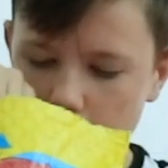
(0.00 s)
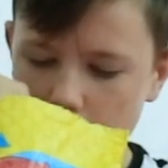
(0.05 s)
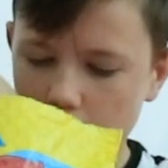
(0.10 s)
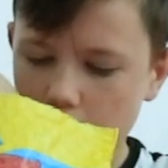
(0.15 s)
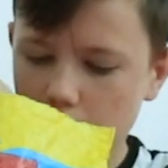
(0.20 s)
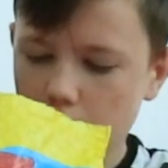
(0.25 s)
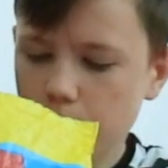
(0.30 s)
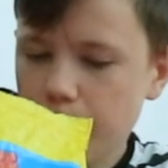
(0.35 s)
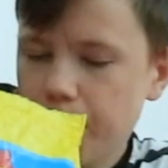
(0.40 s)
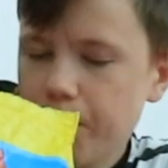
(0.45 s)

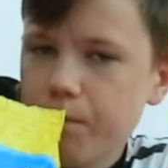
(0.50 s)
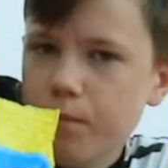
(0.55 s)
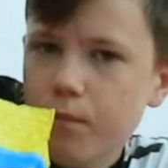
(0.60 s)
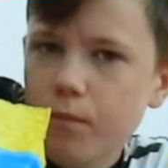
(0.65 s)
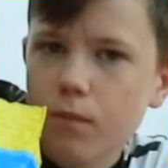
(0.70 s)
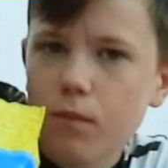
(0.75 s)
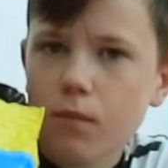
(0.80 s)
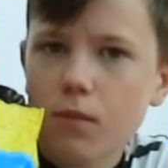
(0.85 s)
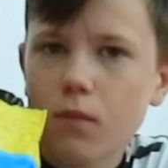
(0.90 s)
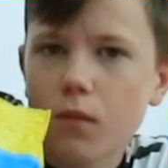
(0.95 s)
Um,
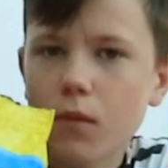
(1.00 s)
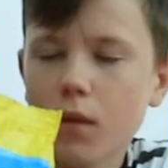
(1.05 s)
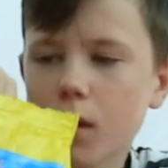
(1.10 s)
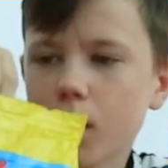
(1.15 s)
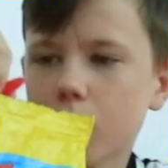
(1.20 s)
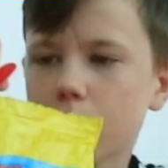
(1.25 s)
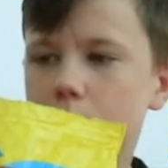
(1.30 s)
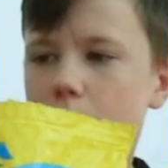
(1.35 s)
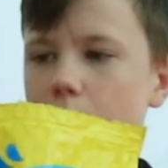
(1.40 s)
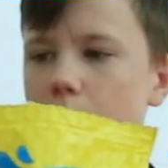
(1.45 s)

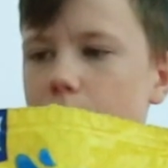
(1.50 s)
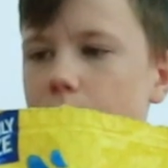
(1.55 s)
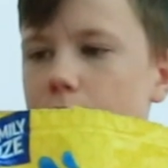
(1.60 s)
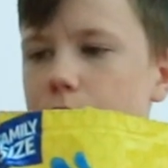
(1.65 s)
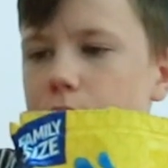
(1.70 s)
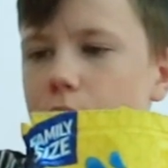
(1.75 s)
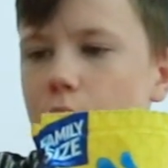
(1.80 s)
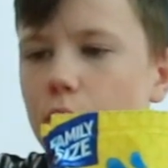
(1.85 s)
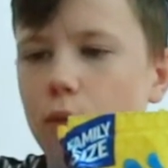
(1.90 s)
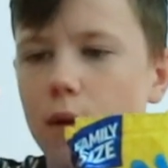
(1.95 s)
let's
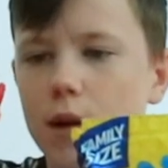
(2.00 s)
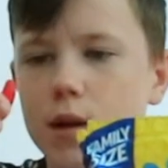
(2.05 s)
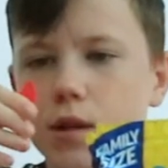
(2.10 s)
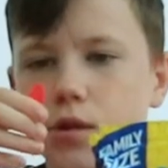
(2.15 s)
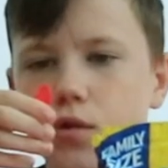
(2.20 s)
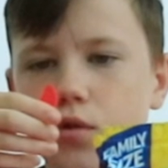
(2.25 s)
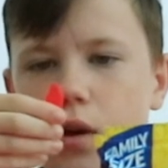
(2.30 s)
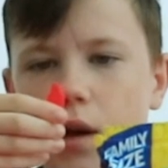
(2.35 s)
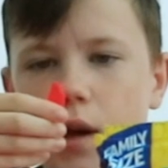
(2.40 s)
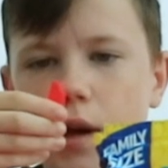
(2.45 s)
give the red a
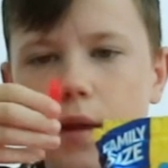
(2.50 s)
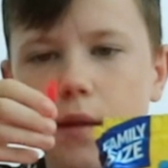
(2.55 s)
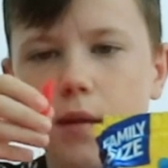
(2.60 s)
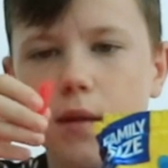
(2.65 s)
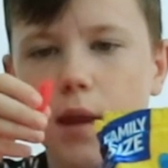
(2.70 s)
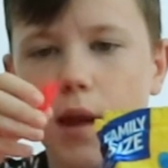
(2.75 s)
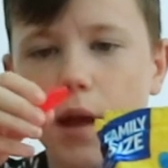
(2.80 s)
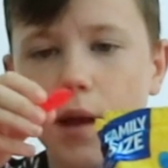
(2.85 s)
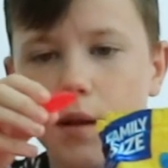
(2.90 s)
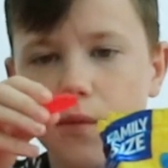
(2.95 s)
try.
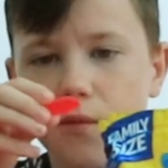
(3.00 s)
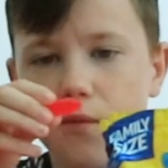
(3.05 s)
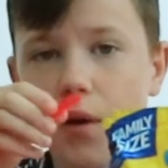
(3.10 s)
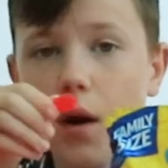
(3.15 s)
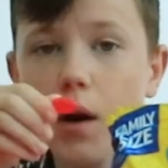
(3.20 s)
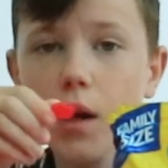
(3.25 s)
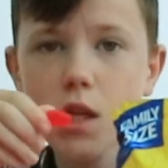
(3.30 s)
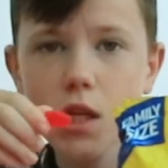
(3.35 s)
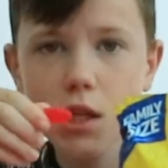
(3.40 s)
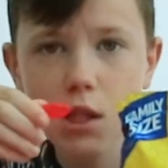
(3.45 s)
They're
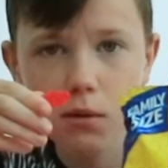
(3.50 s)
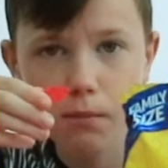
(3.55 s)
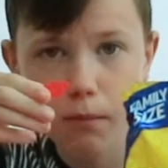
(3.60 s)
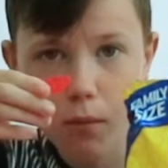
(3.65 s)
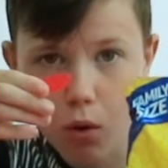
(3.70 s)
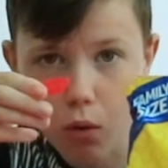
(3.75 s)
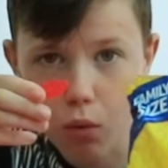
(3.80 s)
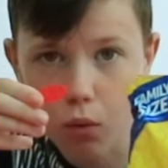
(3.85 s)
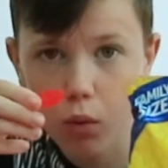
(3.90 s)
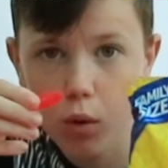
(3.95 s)
very
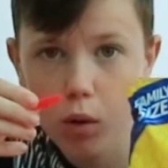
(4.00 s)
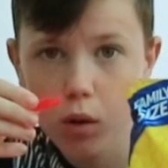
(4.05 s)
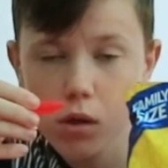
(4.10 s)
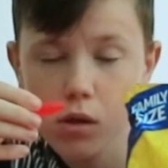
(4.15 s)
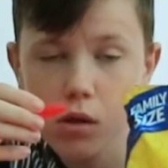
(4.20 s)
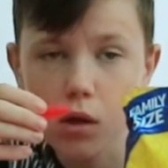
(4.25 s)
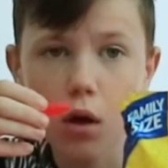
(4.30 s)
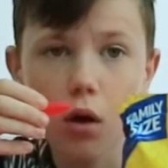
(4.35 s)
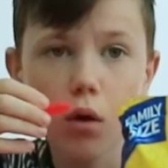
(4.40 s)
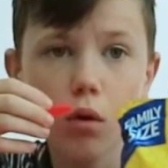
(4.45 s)
small,
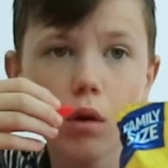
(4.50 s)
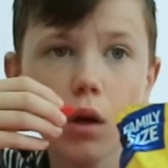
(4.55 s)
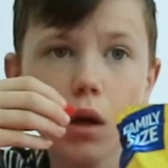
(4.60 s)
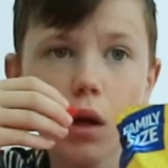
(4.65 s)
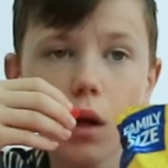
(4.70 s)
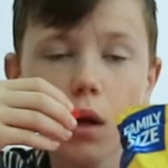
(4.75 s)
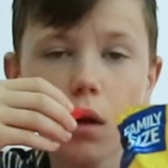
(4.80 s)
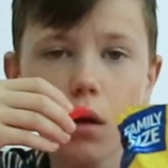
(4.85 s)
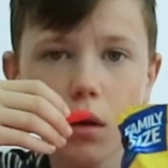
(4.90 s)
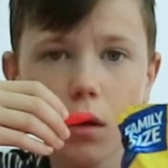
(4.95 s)
so
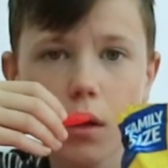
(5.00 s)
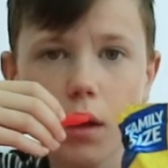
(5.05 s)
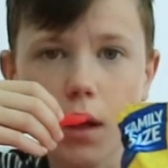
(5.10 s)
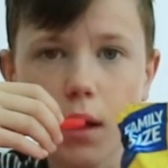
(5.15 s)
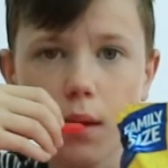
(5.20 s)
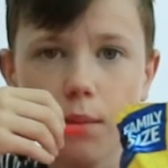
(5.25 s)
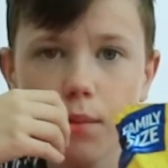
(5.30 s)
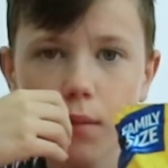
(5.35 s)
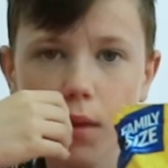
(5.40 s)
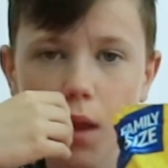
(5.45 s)

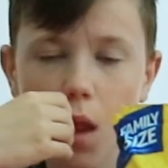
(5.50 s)
yeah.